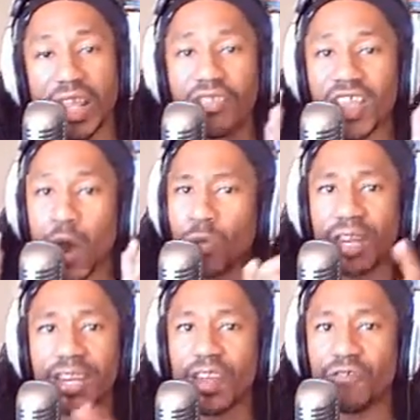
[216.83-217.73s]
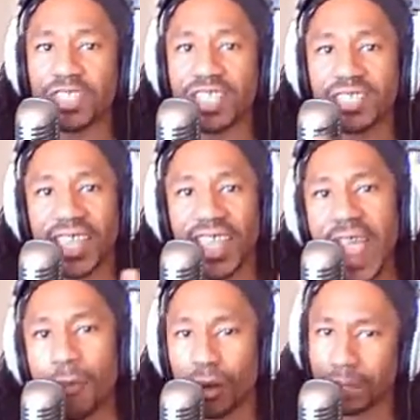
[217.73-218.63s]
The only difference is a
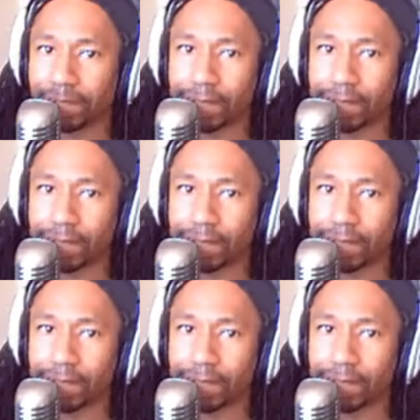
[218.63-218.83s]
camera.